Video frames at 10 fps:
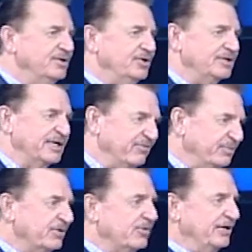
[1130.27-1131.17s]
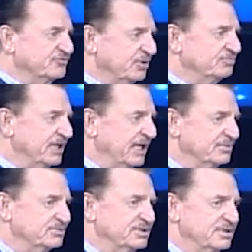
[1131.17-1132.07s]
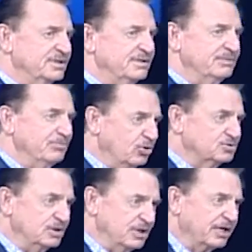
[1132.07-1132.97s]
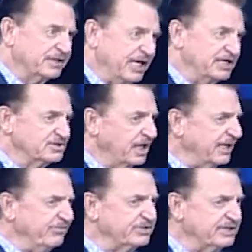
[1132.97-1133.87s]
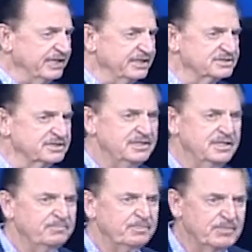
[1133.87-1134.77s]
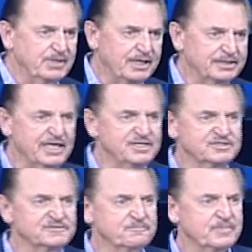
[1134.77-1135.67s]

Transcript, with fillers: you can ever be around sometimes in most, in a lot of cases, not in every case, but a lot of cases.